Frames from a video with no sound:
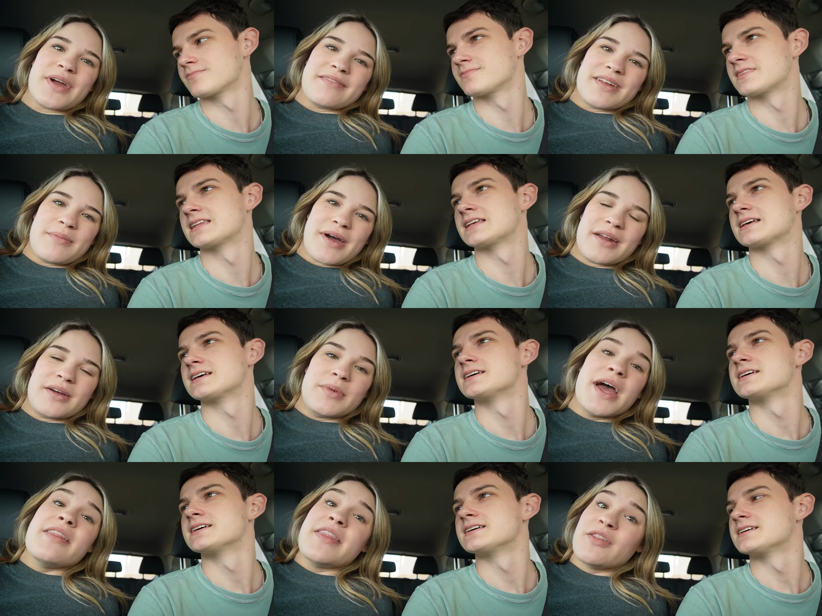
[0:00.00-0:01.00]
Speaker 1: raving about them.
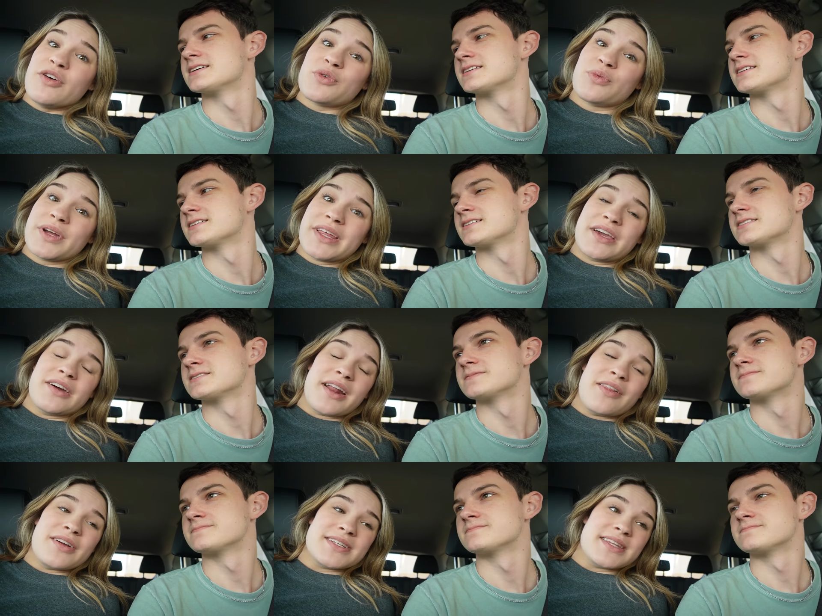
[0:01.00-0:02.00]
They look really good. I
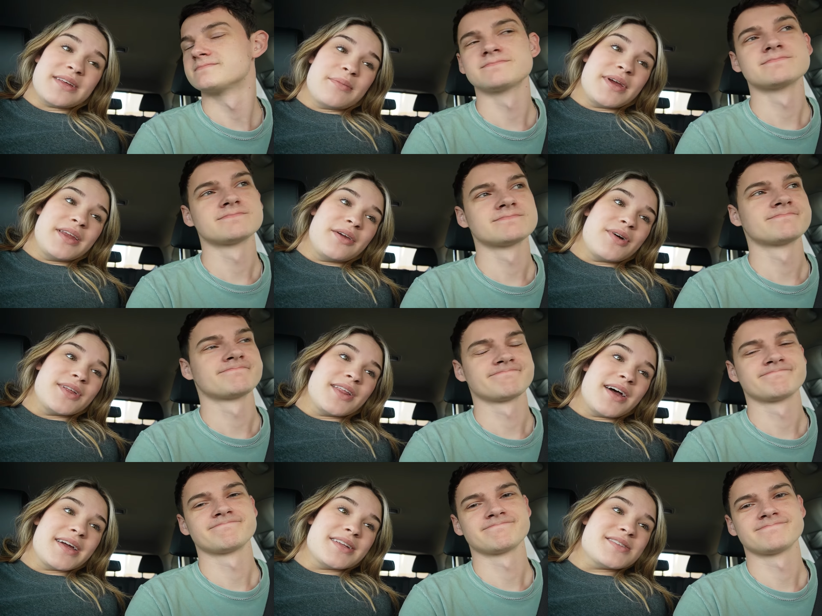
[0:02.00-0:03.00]
looked at their menu
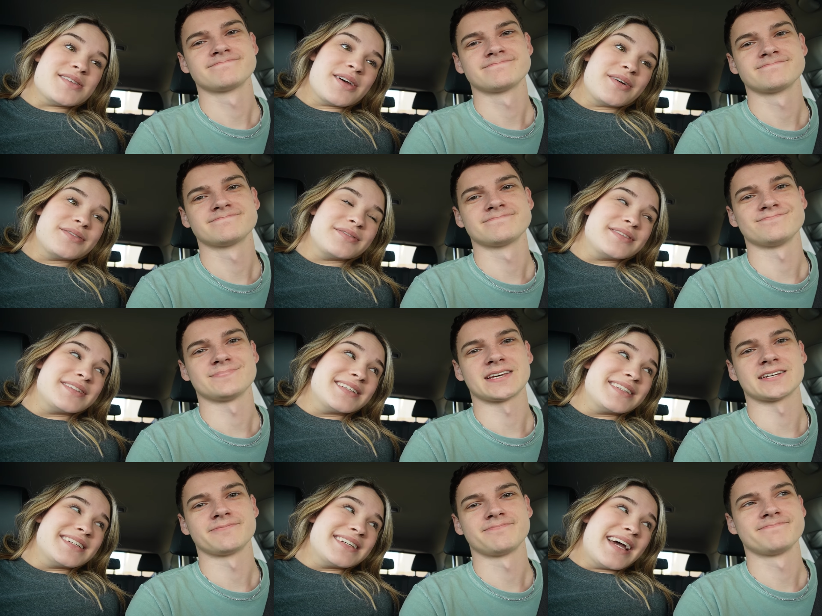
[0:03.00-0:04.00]
online, so
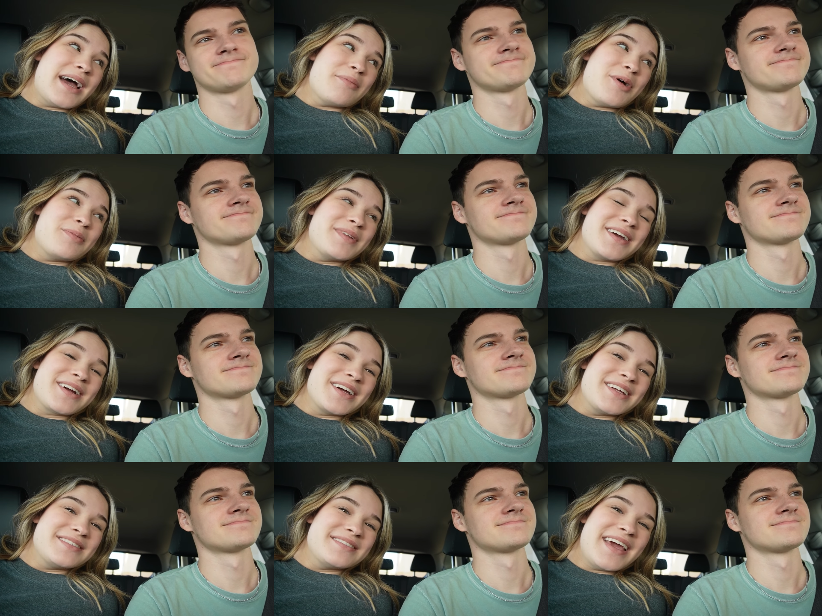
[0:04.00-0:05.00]
yeah, I'm hoping they're
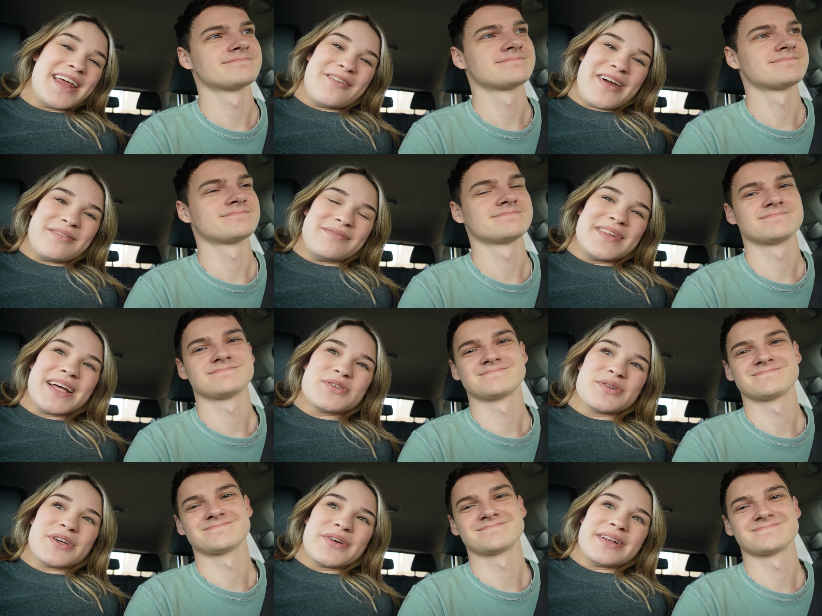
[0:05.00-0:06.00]
good. Anyway, that's
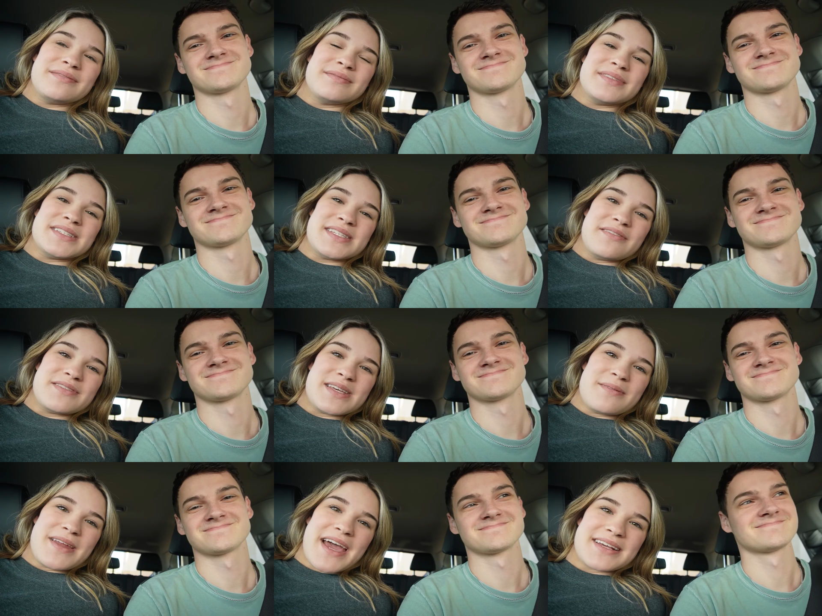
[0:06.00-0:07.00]
what we're doing. Stephen's
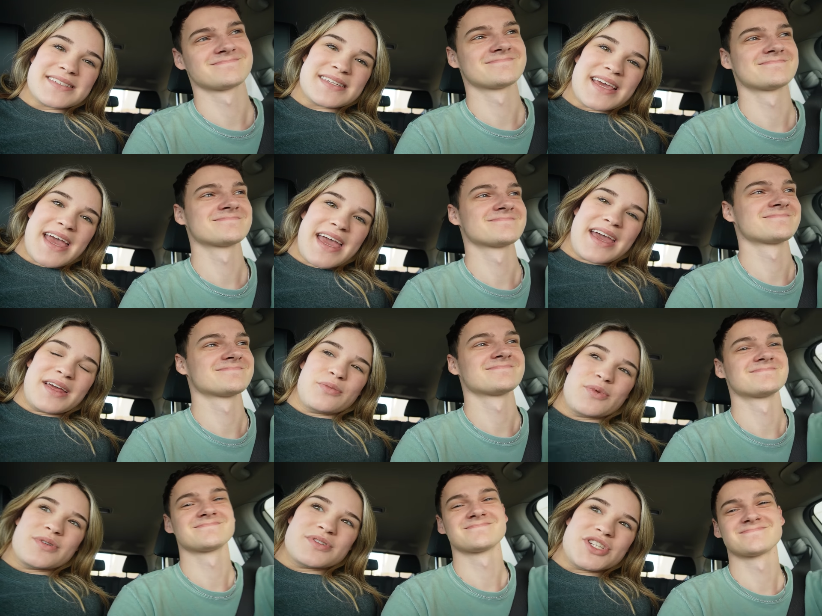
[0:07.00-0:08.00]
up next, and
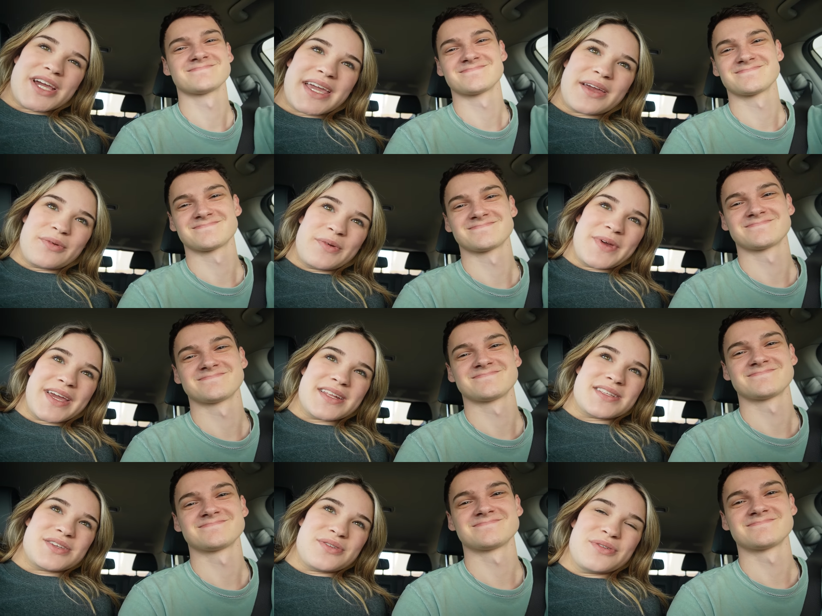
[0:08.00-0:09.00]
we'll check in when we
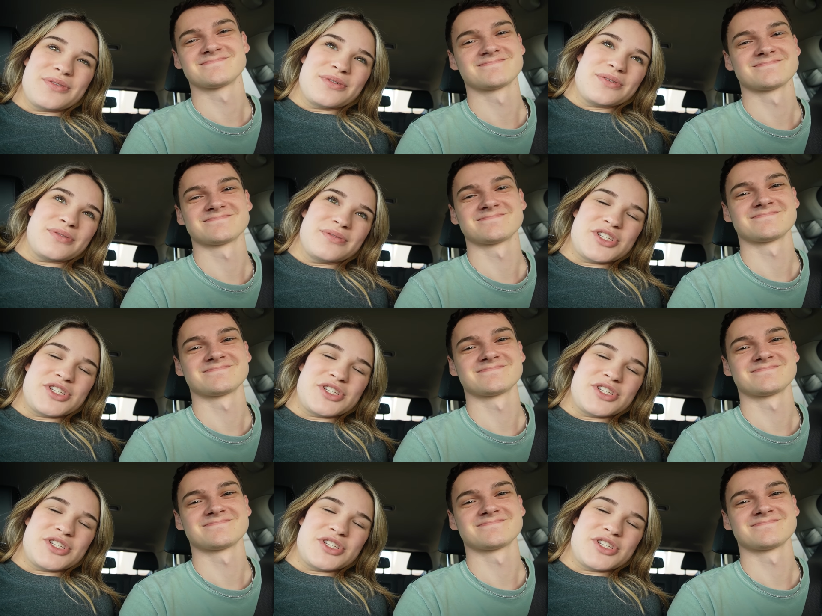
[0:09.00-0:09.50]
get to